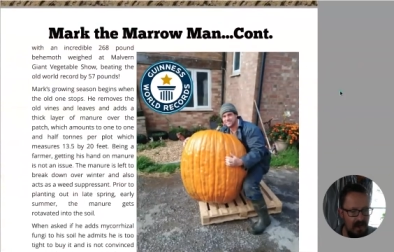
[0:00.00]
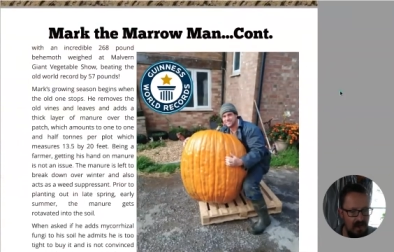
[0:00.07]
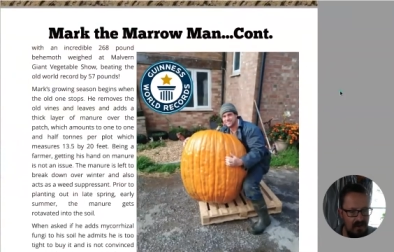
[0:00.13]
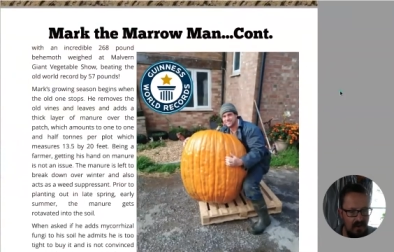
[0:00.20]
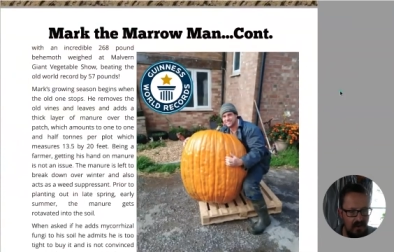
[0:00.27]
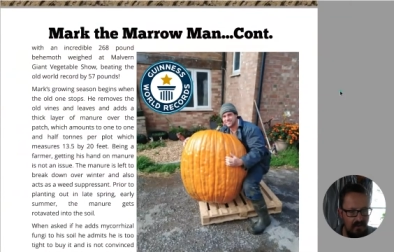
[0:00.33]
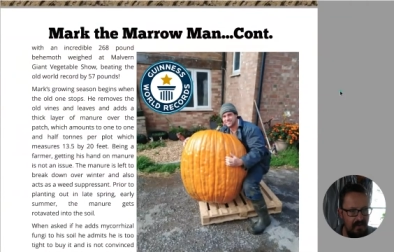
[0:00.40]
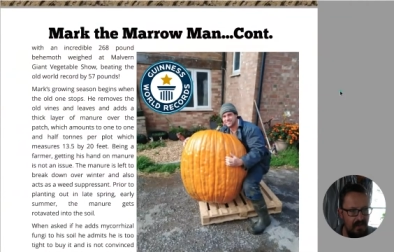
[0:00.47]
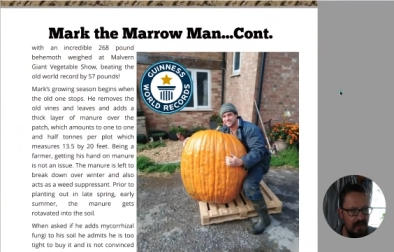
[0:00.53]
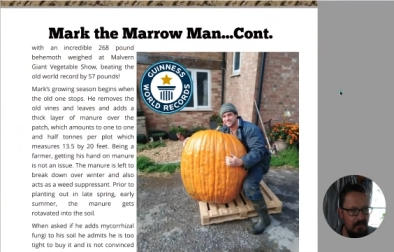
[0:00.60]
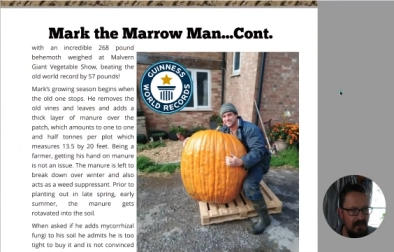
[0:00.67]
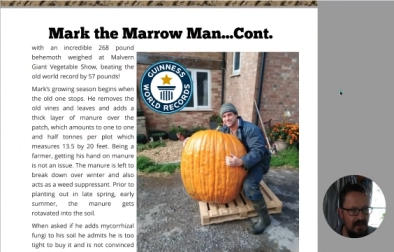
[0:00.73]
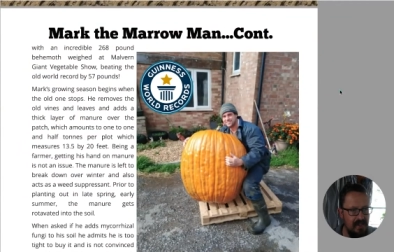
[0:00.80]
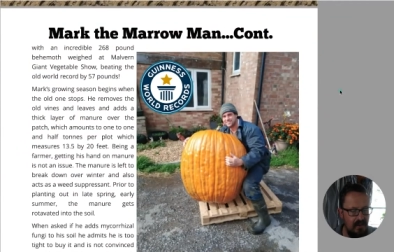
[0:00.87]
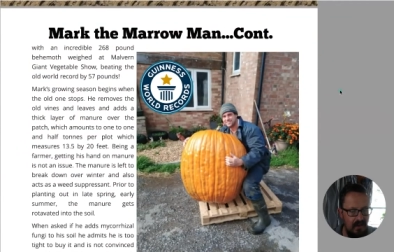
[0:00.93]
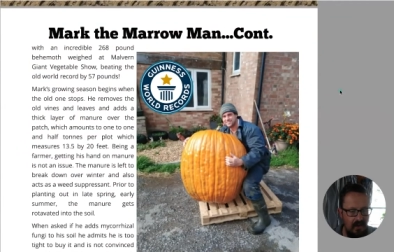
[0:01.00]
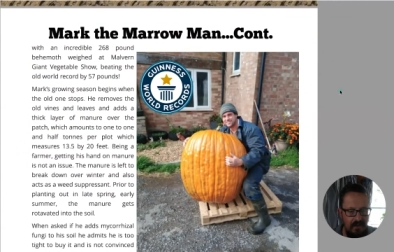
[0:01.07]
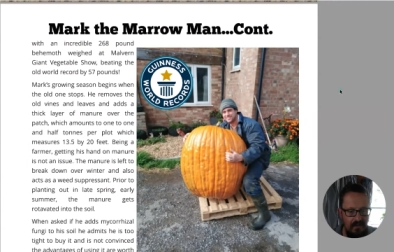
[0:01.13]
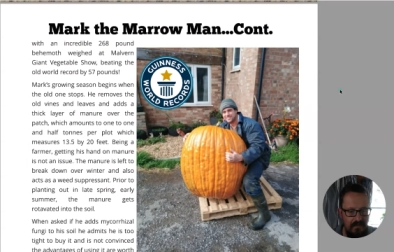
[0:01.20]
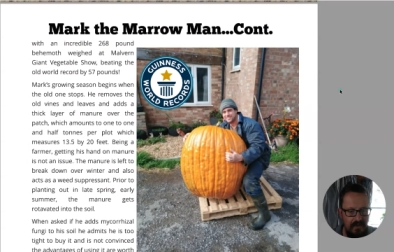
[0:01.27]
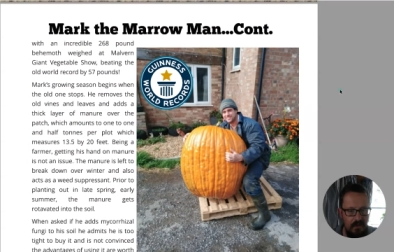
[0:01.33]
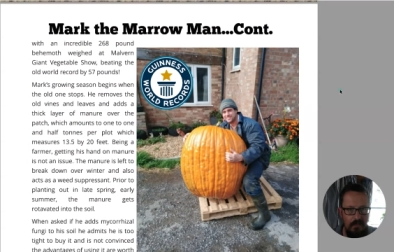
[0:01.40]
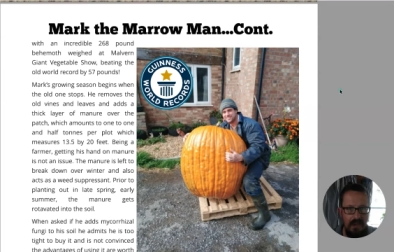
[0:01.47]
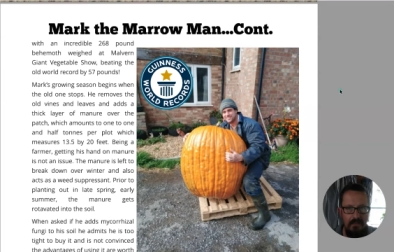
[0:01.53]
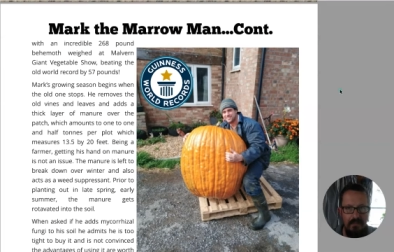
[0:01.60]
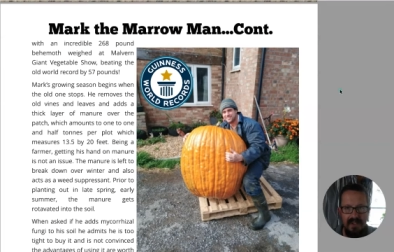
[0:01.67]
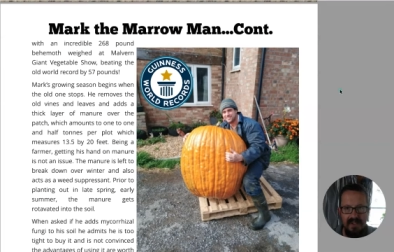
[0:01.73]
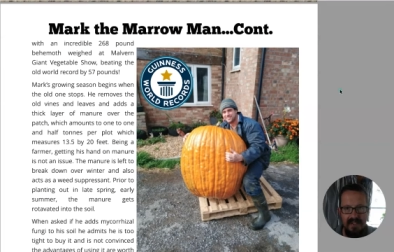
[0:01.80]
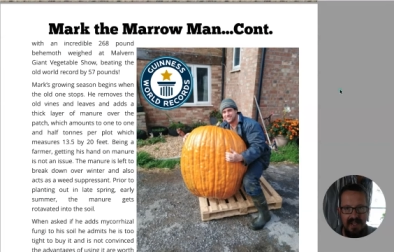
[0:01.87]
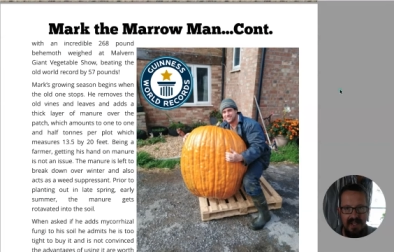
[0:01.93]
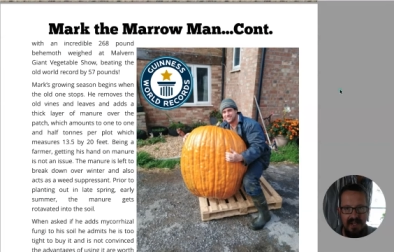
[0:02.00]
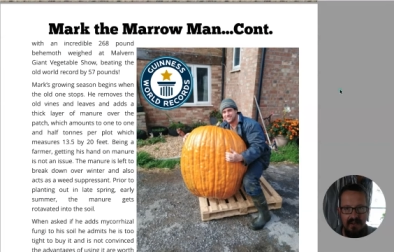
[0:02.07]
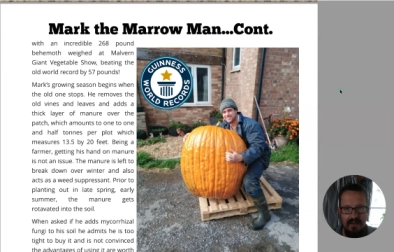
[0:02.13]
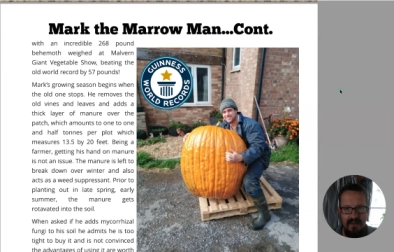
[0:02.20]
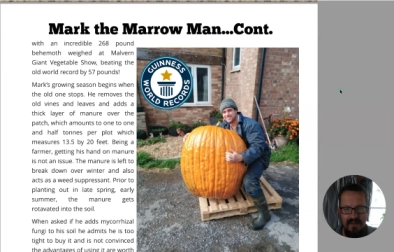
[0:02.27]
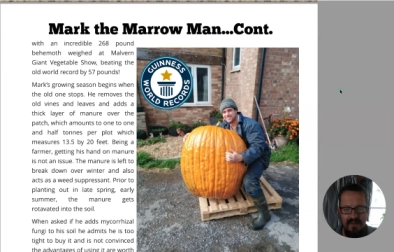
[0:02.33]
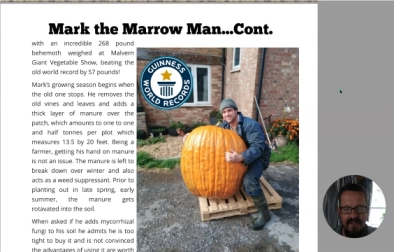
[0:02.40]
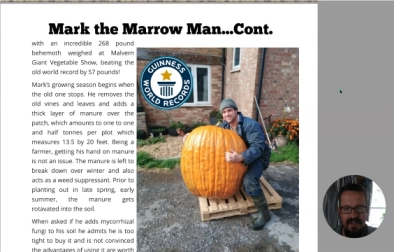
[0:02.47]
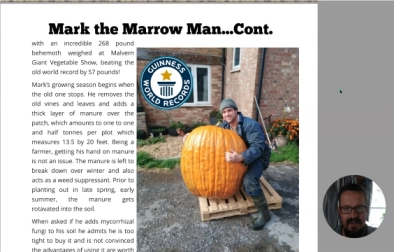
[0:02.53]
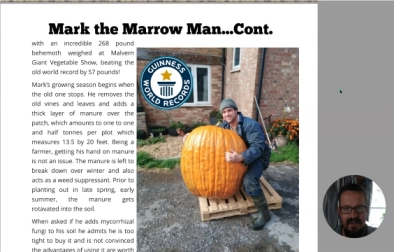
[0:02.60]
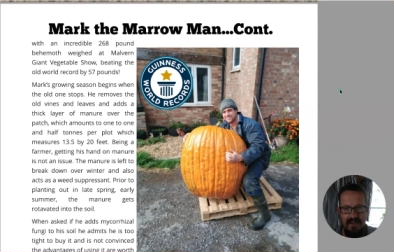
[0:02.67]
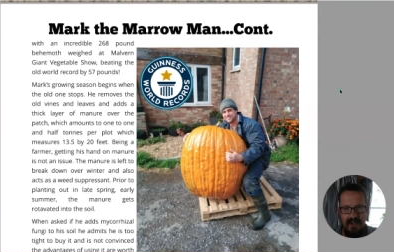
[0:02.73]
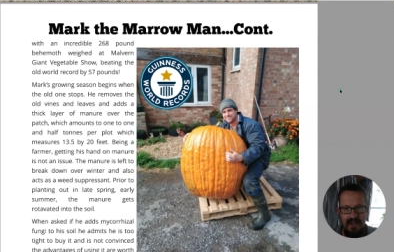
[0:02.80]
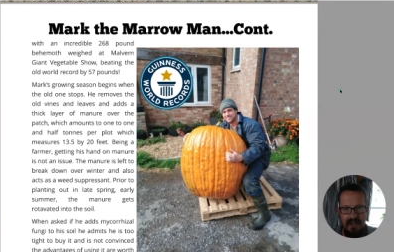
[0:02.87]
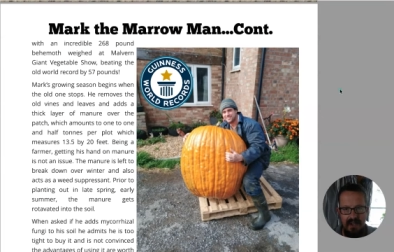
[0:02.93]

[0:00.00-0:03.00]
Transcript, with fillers: don't know if anybody's growing field pumpkins here in New Zealand,